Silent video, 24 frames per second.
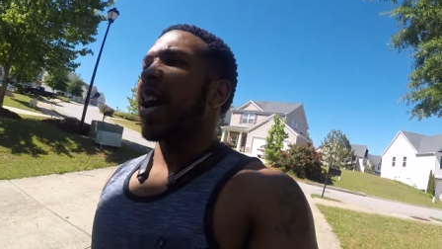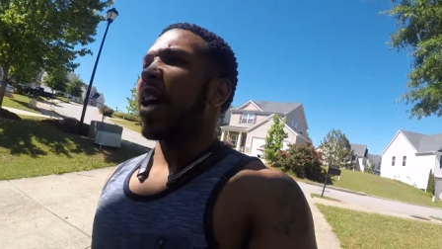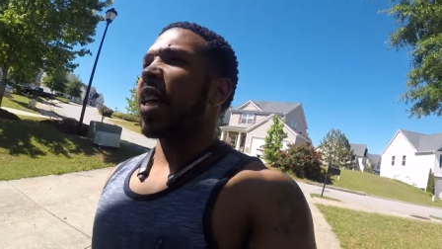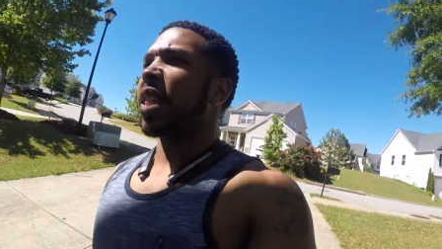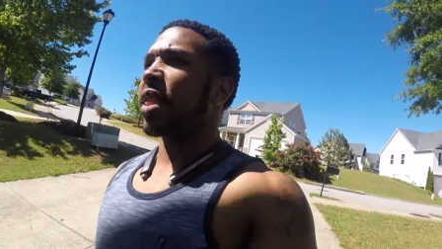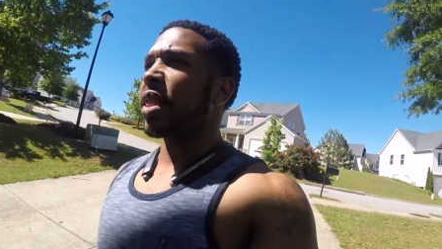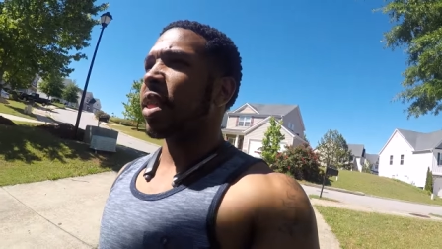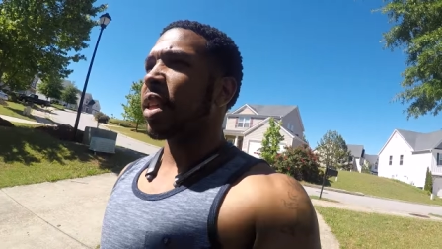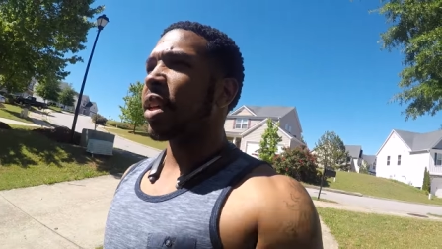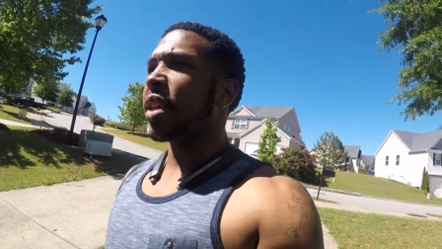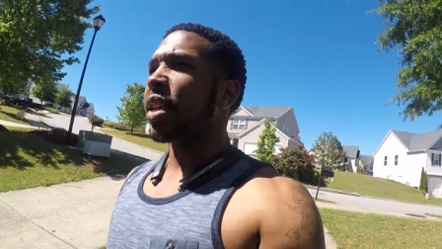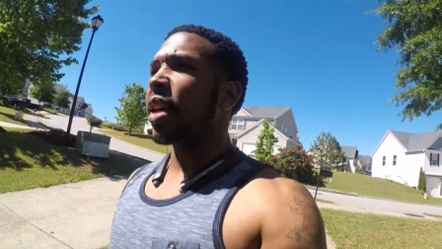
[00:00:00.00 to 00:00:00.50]
I
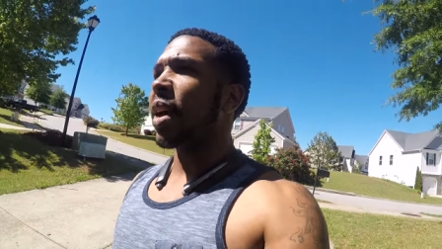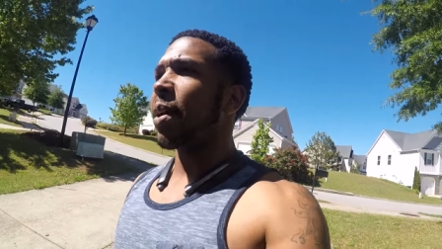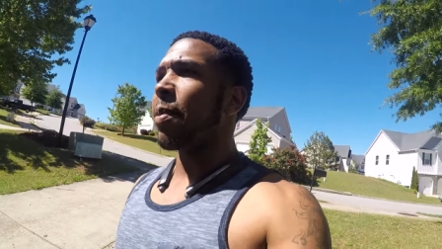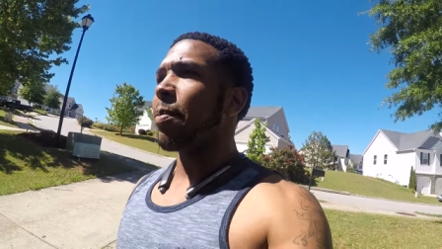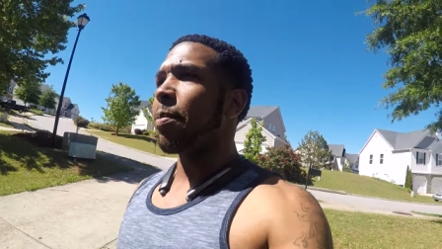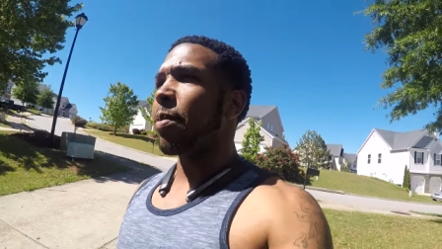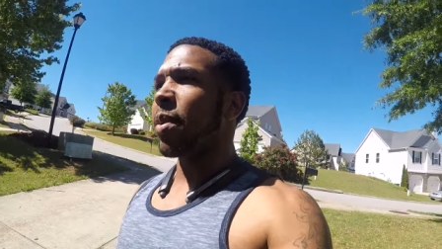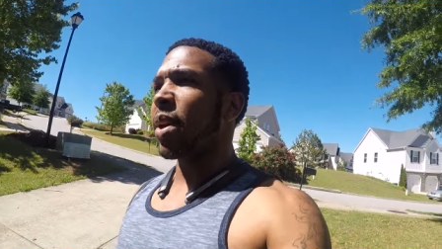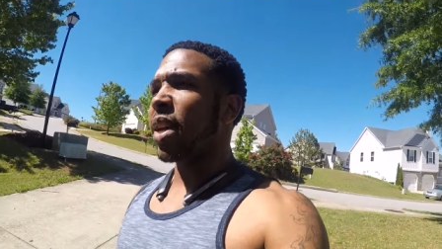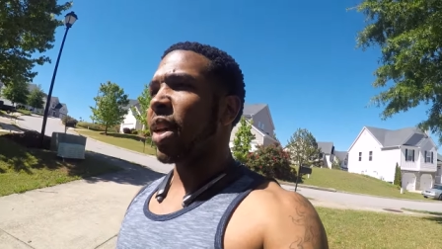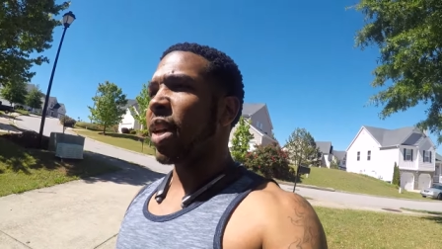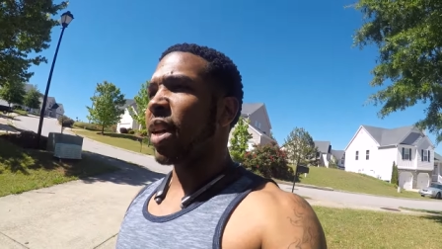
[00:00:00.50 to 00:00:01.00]
think I
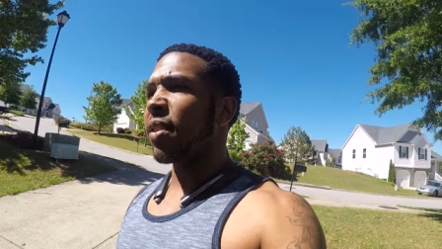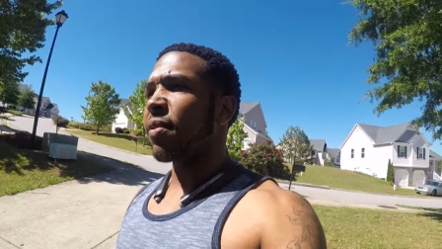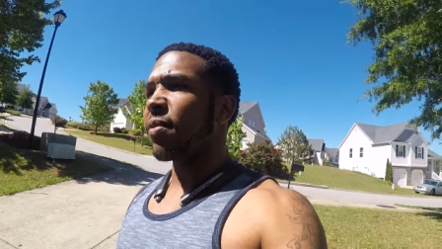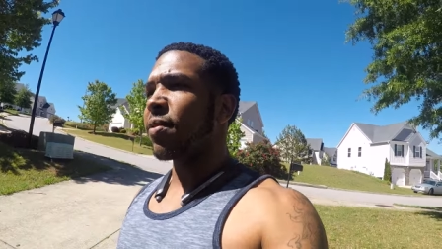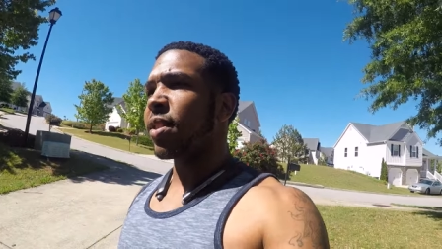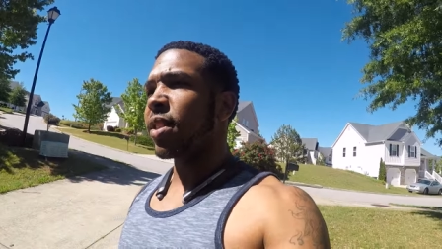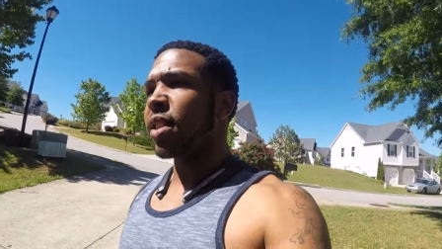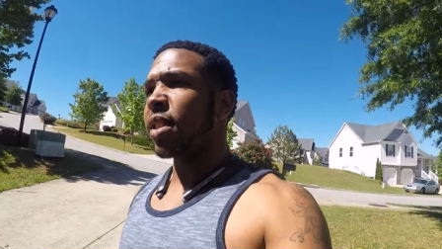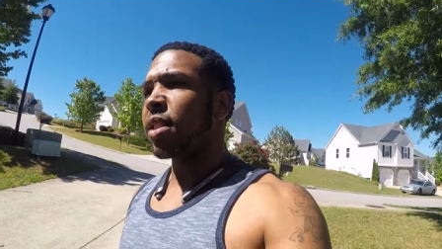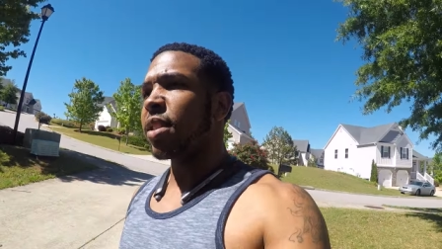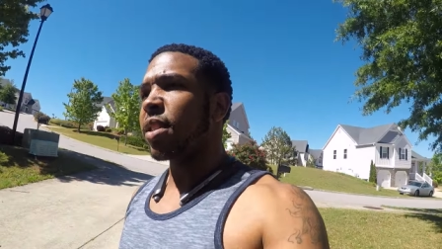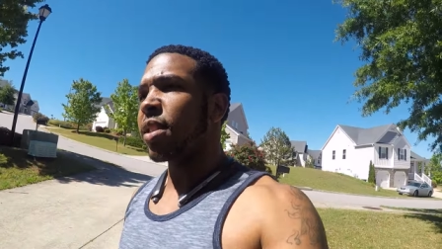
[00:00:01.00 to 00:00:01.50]
may have
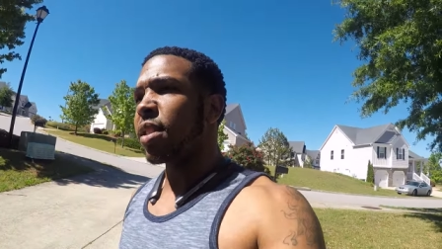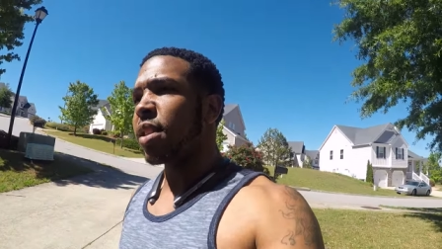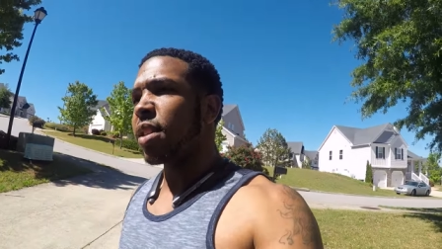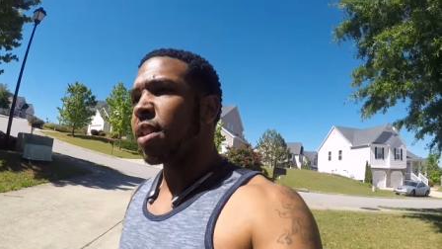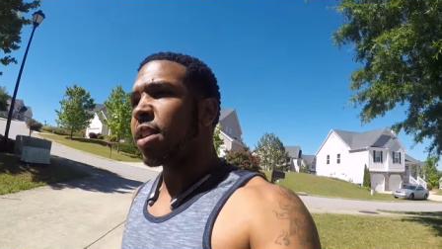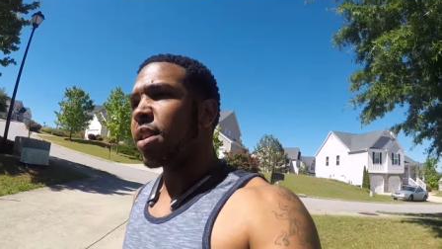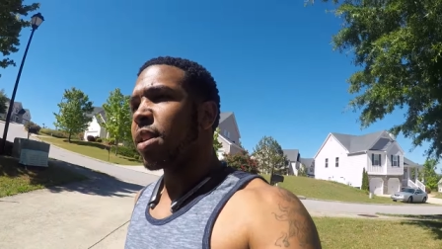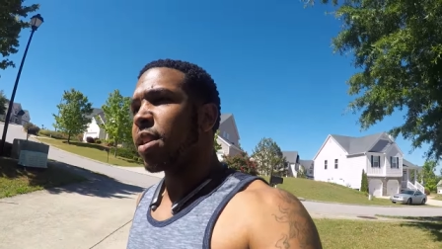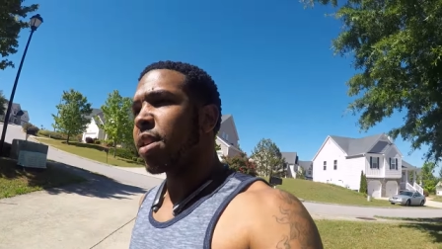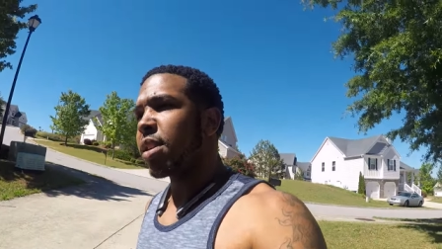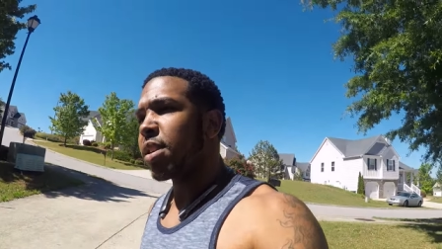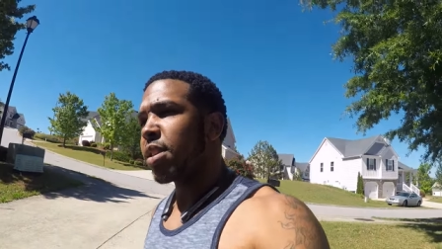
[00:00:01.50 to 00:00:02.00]
just,
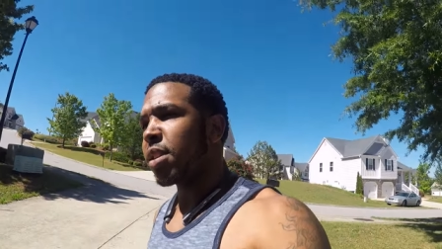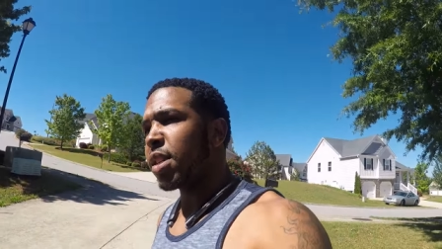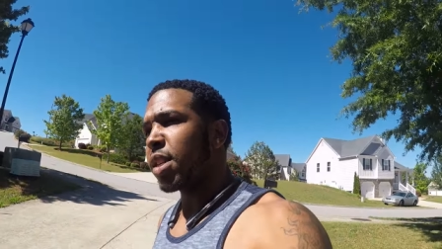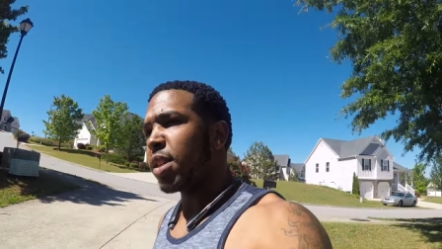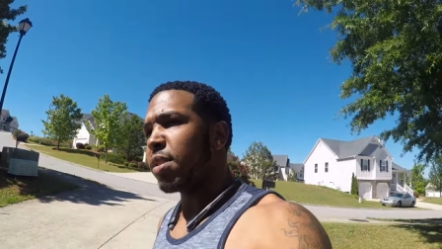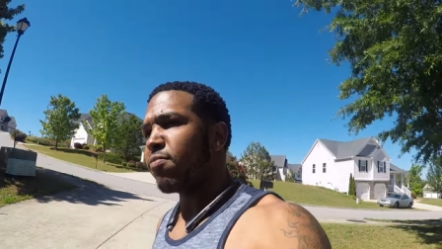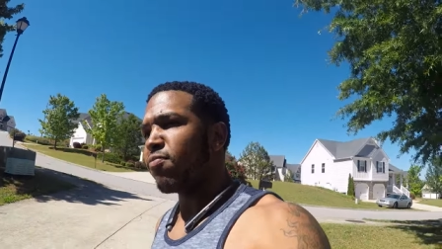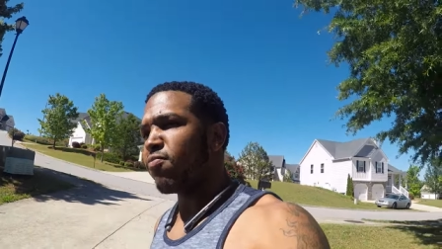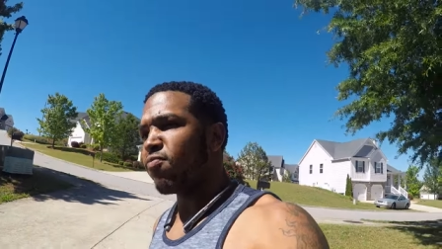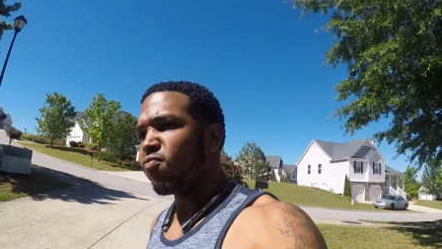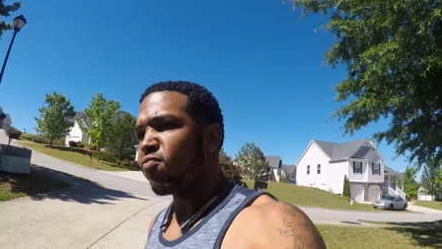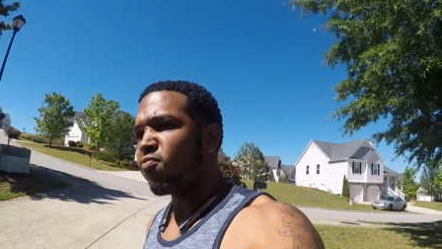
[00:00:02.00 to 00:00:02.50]

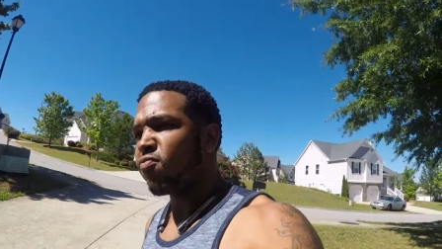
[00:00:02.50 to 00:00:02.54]
uh,